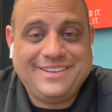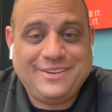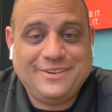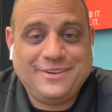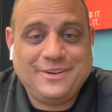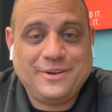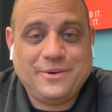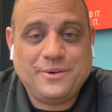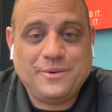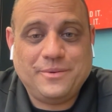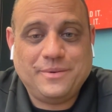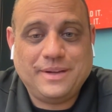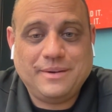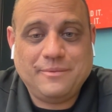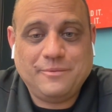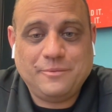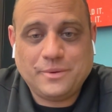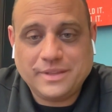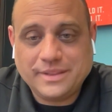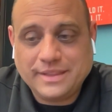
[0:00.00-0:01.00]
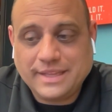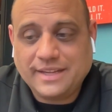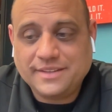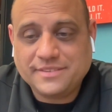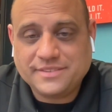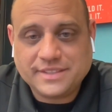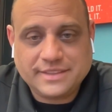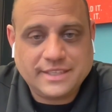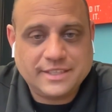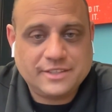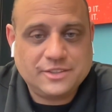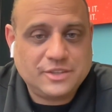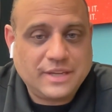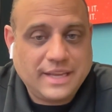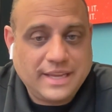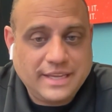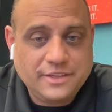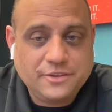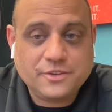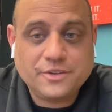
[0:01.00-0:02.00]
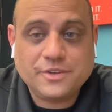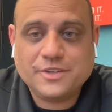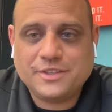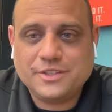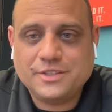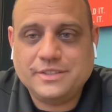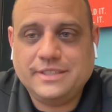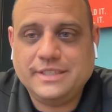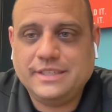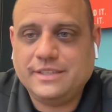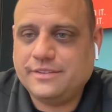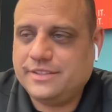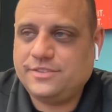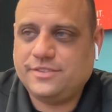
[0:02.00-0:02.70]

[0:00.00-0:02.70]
you know, and realizing that, hey, you're a good deal.